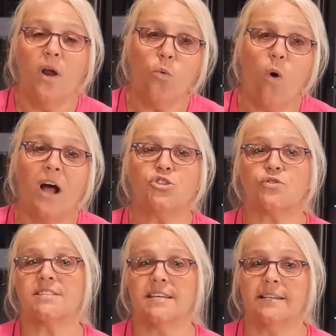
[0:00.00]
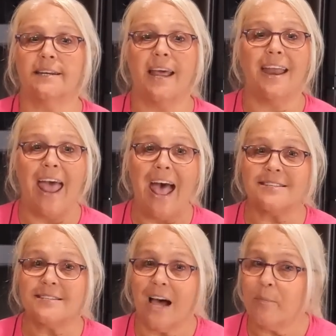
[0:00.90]
want to watch your sealant, and
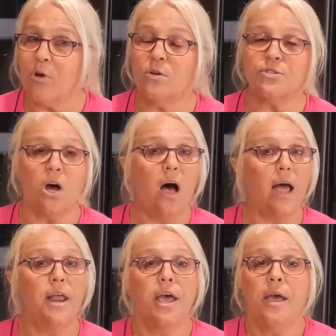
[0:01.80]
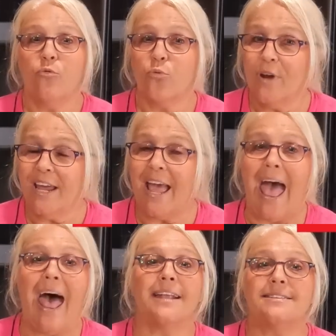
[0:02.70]
as time goes on,
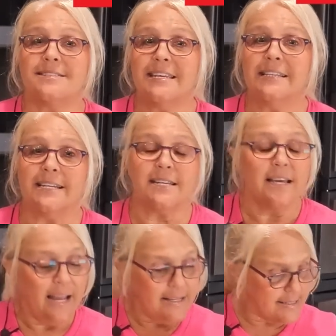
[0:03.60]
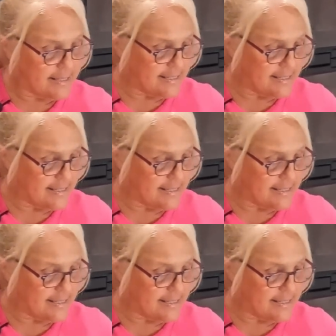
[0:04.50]
re-add sealant. It's the